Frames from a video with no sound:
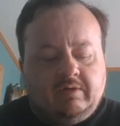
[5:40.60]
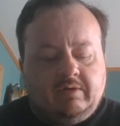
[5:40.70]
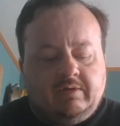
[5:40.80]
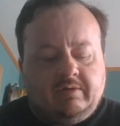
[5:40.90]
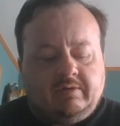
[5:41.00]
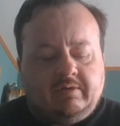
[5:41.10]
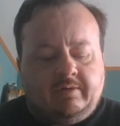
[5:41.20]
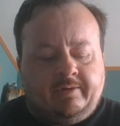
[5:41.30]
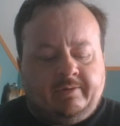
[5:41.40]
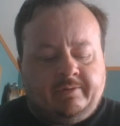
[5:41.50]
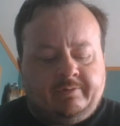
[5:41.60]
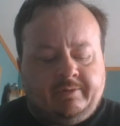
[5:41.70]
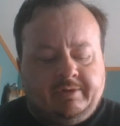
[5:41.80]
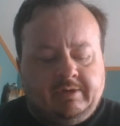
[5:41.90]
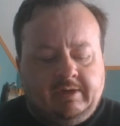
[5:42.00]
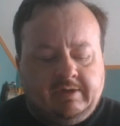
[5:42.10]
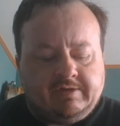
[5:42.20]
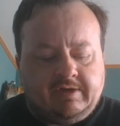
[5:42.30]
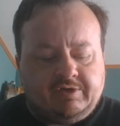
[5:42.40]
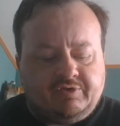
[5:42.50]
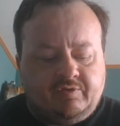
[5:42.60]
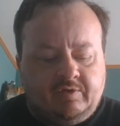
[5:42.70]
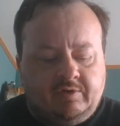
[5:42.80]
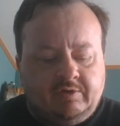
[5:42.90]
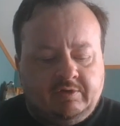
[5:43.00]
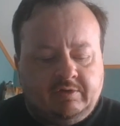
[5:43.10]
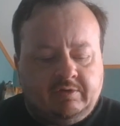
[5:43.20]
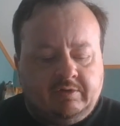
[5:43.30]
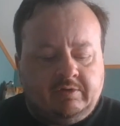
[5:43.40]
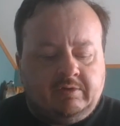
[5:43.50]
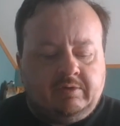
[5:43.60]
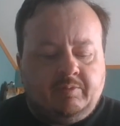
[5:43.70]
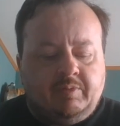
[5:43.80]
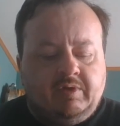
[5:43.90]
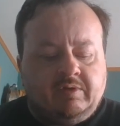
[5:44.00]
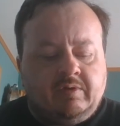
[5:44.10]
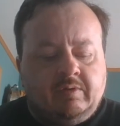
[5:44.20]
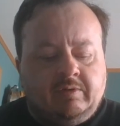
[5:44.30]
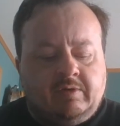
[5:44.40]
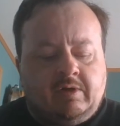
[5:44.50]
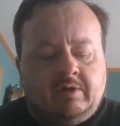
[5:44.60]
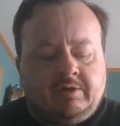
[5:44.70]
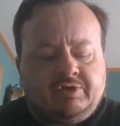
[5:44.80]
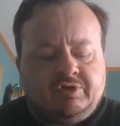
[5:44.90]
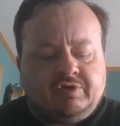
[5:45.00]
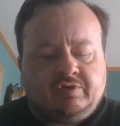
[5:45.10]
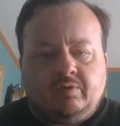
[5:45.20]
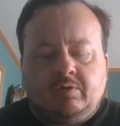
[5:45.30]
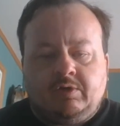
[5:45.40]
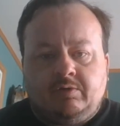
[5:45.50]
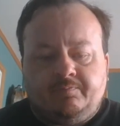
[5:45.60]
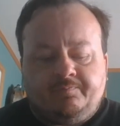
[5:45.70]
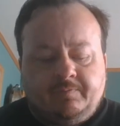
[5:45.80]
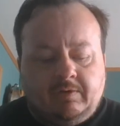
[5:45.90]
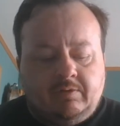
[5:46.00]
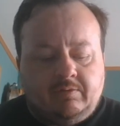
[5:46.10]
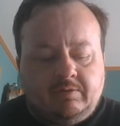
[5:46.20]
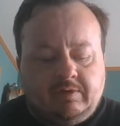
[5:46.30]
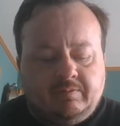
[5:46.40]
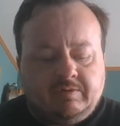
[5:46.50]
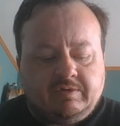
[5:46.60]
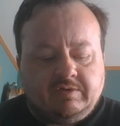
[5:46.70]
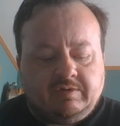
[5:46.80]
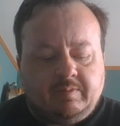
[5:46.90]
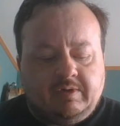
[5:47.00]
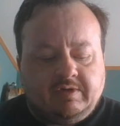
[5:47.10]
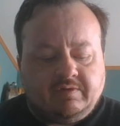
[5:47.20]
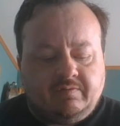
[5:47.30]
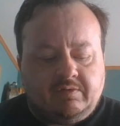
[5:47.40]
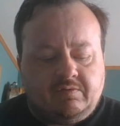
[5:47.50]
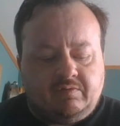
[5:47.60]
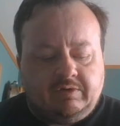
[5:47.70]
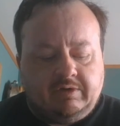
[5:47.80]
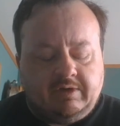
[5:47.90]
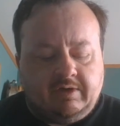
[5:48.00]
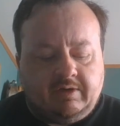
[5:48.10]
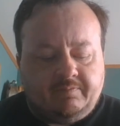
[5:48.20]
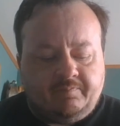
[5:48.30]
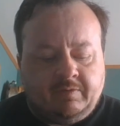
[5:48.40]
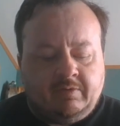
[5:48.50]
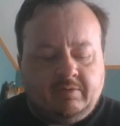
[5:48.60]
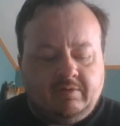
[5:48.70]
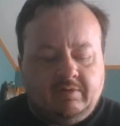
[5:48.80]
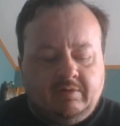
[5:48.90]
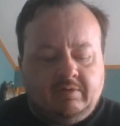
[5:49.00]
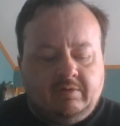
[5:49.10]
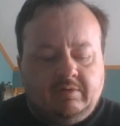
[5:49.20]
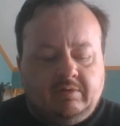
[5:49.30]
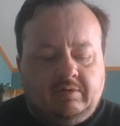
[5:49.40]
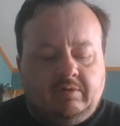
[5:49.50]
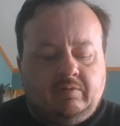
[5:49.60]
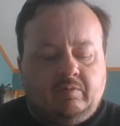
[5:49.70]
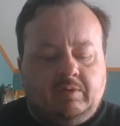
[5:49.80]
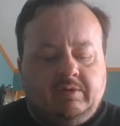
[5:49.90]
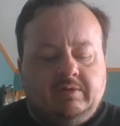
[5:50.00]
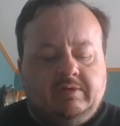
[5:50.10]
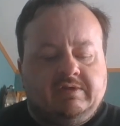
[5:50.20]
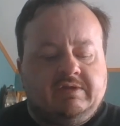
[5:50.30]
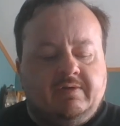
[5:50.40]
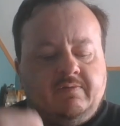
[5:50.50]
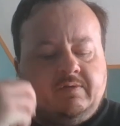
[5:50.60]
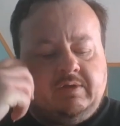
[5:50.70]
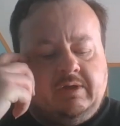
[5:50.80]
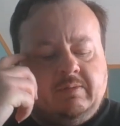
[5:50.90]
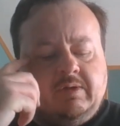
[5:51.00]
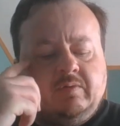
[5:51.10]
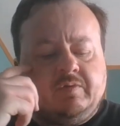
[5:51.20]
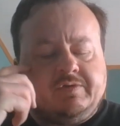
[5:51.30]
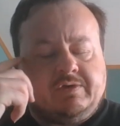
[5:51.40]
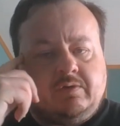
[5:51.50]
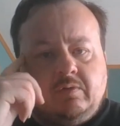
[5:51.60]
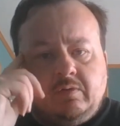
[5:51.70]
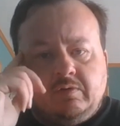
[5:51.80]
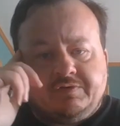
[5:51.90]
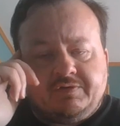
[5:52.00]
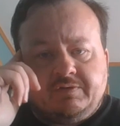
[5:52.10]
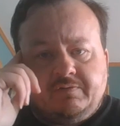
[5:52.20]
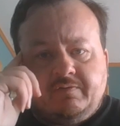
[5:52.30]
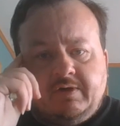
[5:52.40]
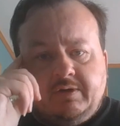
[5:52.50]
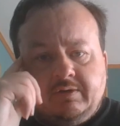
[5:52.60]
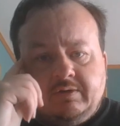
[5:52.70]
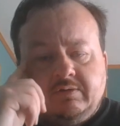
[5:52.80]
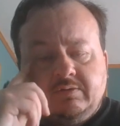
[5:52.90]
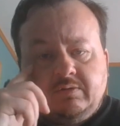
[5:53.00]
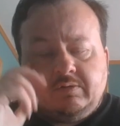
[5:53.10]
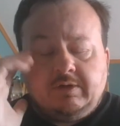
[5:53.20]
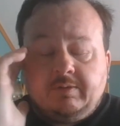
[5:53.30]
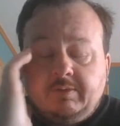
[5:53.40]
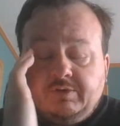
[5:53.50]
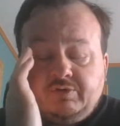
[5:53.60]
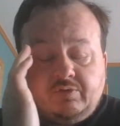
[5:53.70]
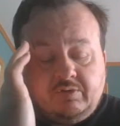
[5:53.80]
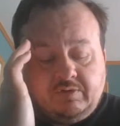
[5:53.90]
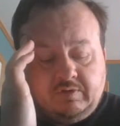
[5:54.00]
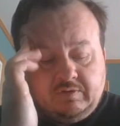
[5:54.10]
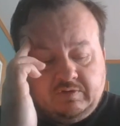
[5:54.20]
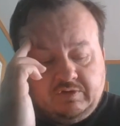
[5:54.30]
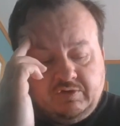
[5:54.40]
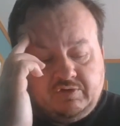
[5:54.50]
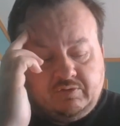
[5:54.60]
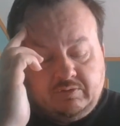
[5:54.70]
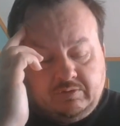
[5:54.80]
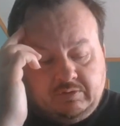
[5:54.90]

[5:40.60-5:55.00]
way. And he has actually beaten Derek Chisora. That was his best victory, yeah, in 2017. It was a close fight, a majority decision.